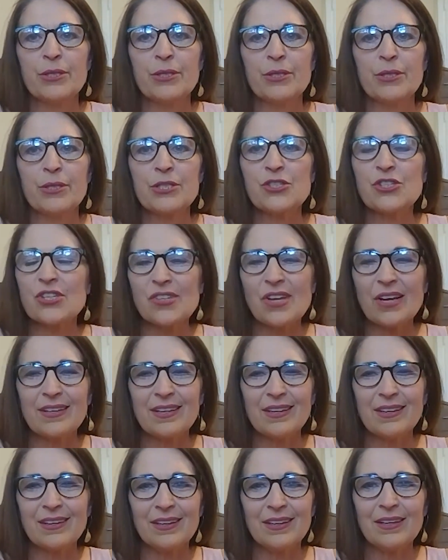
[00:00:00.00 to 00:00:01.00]
but just
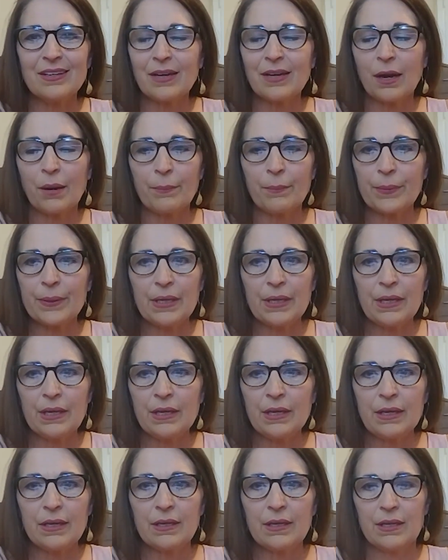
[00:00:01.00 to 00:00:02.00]
like any
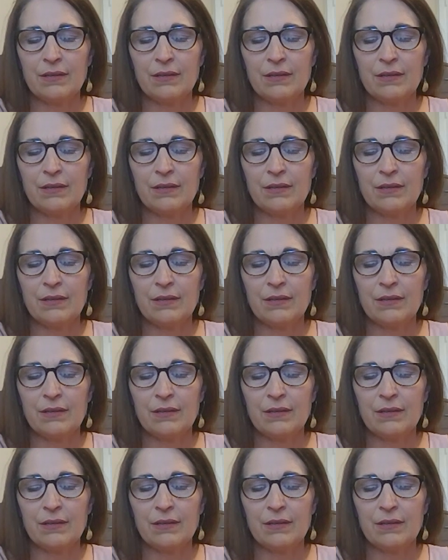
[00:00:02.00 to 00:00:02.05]
company,